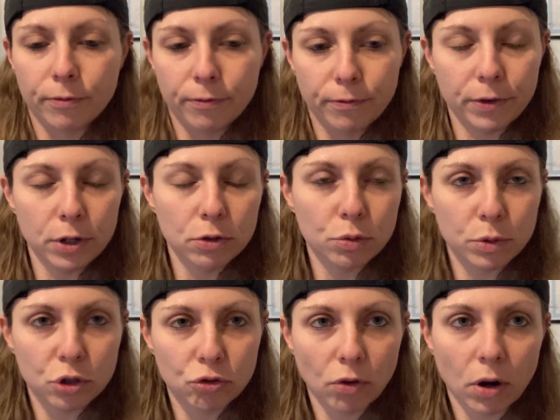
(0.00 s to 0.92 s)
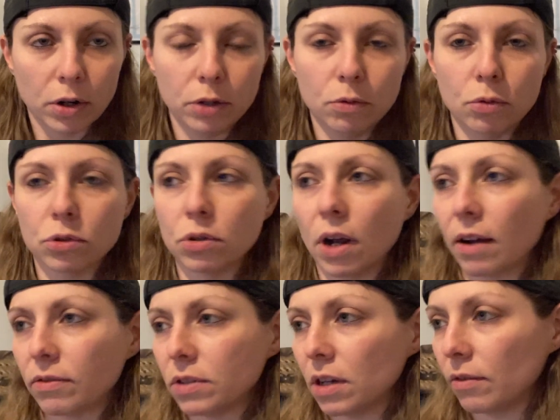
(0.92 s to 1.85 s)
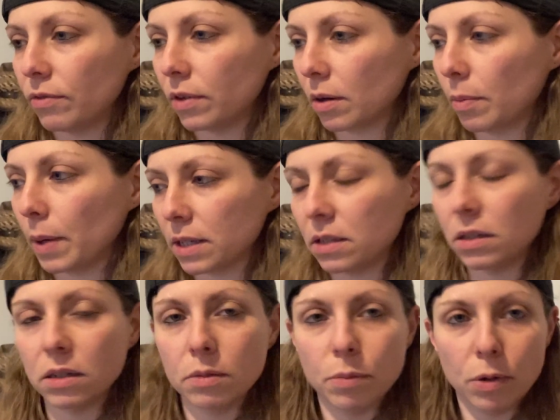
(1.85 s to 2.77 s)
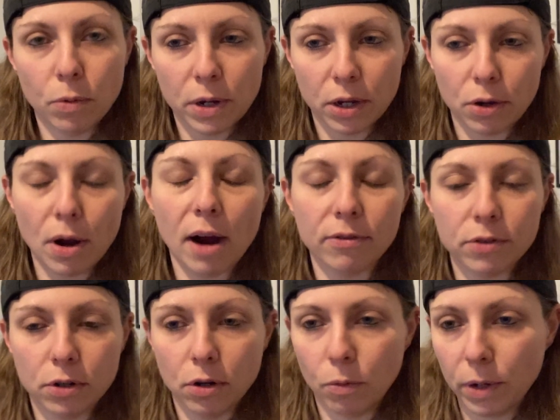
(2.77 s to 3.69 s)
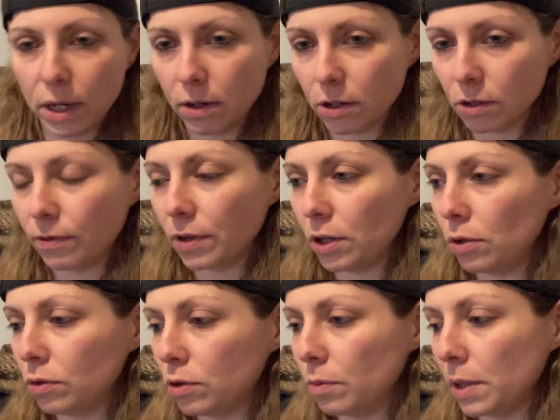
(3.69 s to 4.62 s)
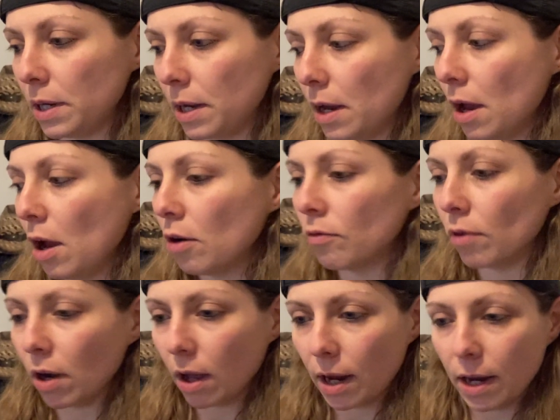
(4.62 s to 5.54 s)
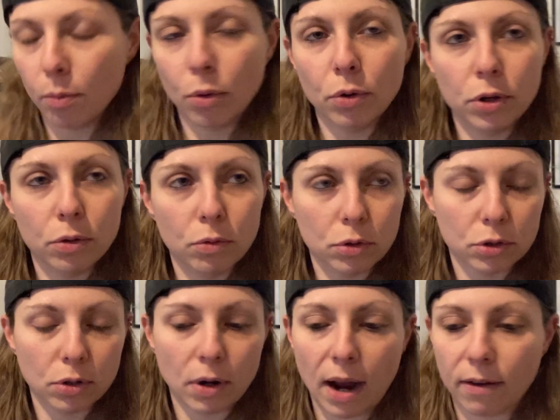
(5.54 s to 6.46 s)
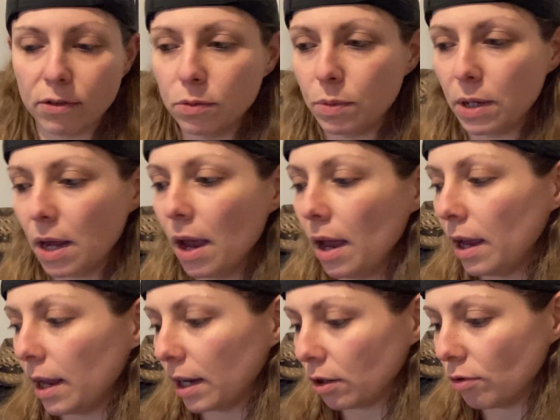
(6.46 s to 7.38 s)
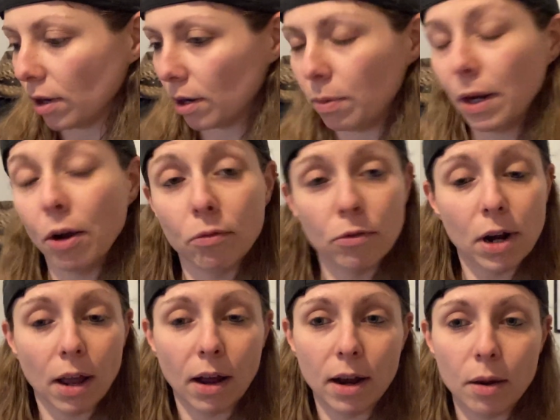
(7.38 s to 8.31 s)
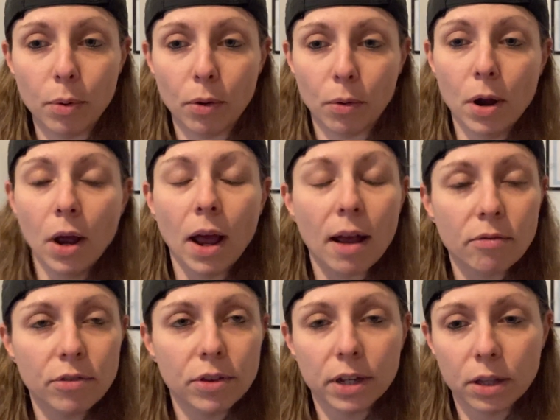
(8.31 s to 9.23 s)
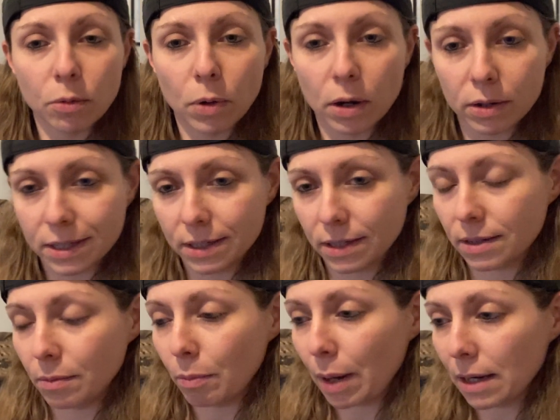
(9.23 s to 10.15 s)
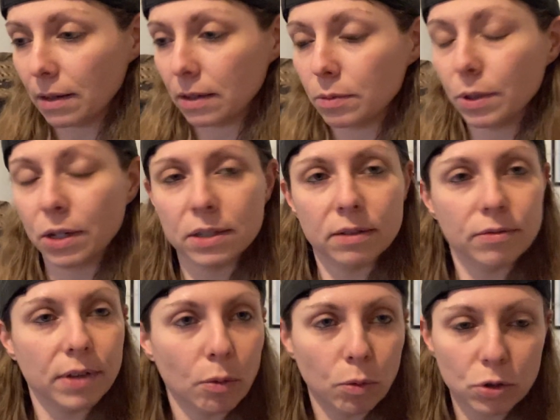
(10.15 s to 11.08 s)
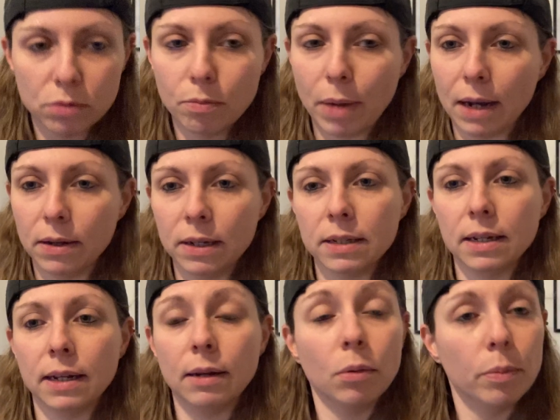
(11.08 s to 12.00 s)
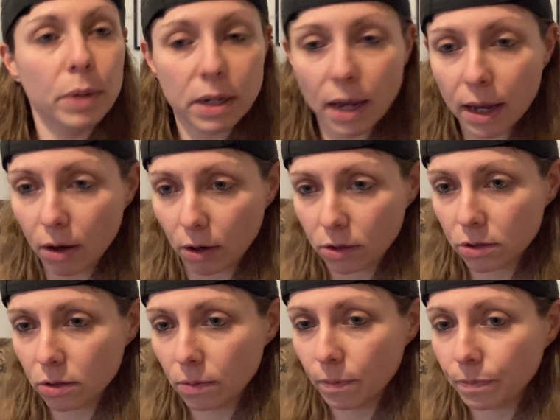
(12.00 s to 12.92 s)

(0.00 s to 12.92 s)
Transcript: For you to be strong, you also have to have the capacity to be weak. You have to know weakness. For you to be reliable, you also have to be incredibly unreliable. Everything in the world exists in balance because if there wasn't balance, then there would be chaos.